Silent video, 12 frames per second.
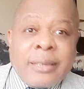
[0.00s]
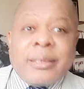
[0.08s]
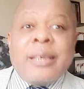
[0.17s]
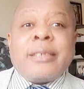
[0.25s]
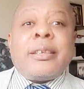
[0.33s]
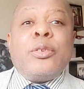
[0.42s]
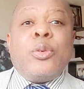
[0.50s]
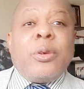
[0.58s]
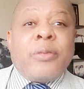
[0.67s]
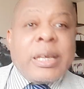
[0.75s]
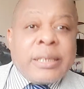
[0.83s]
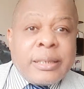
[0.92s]
things in
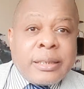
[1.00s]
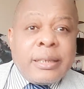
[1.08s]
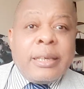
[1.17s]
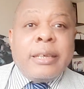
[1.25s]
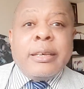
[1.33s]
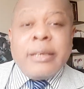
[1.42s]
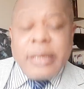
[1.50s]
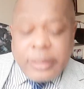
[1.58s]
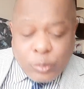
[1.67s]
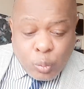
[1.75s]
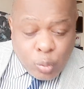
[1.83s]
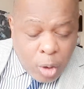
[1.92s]
university in
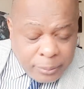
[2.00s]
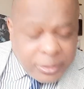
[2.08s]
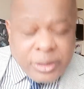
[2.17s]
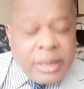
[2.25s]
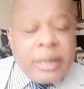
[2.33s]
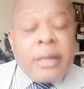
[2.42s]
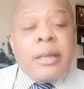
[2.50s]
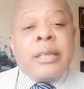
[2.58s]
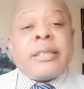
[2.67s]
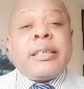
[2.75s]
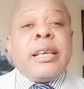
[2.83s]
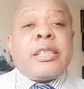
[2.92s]
this country
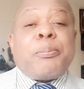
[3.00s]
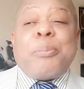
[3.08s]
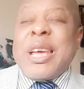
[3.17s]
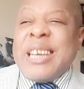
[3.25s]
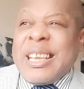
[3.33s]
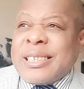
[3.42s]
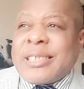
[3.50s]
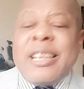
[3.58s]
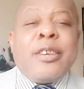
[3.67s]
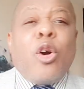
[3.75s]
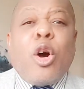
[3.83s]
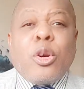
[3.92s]
since
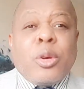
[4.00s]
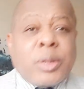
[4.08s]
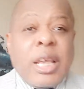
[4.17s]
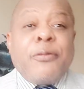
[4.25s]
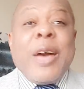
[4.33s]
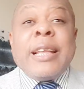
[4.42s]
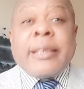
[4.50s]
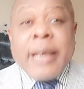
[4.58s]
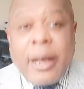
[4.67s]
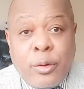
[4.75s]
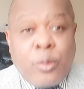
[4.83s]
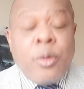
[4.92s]
penicillin, all those. If I
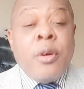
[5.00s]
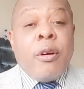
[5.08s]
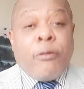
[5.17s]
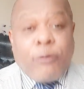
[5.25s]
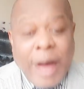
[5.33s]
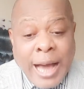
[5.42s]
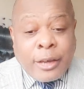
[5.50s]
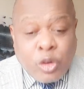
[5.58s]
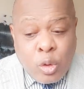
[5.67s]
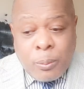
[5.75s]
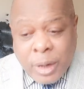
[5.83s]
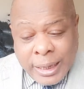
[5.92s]
tell you
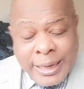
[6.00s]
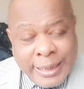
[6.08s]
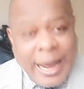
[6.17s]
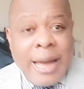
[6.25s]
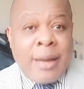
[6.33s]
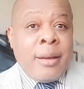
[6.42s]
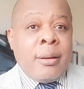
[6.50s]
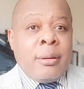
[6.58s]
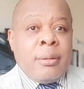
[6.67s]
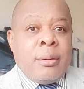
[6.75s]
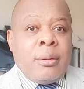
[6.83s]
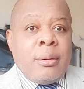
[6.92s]
vacuum cleaner,
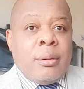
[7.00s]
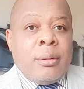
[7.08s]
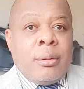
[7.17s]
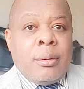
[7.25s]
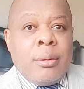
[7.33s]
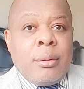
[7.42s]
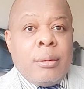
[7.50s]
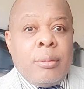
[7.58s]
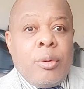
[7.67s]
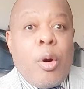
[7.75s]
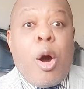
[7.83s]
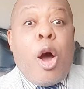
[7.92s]

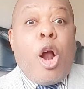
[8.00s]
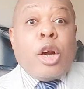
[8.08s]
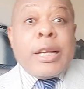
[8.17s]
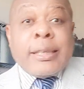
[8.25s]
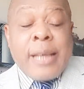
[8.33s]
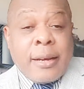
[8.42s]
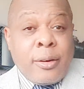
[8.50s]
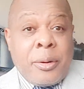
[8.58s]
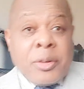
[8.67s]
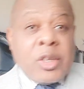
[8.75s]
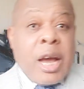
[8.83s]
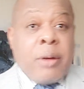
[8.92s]
all the
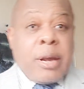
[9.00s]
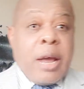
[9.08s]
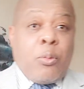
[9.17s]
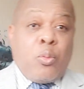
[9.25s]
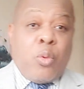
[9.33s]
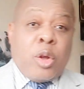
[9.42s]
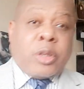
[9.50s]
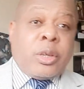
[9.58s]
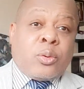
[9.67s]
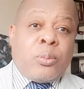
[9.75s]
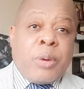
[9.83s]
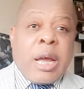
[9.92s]
technology I
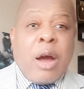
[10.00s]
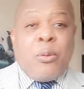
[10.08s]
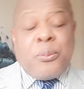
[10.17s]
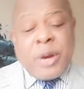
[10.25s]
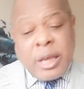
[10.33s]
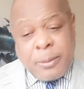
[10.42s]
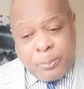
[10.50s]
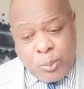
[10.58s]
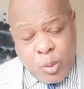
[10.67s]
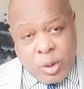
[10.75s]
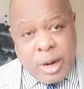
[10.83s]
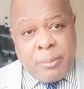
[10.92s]
wanted to bring, I'll bring a
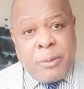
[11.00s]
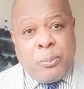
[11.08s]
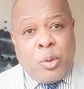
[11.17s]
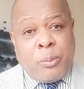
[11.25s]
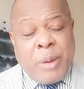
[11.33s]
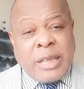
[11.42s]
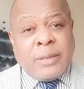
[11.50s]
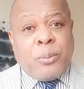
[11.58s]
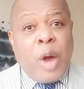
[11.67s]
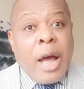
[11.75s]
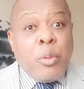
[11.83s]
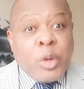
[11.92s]
program, a party
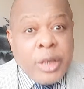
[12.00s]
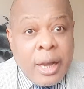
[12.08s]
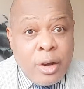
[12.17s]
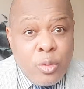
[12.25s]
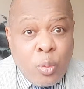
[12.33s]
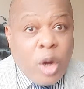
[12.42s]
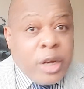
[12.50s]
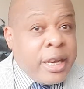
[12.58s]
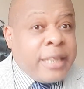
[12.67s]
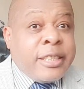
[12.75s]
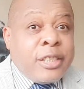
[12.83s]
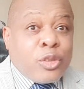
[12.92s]
program. I'll tell you what
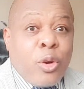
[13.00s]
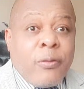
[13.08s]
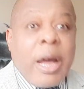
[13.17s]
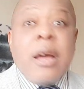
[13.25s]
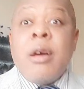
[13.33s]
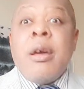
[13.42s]
they discover.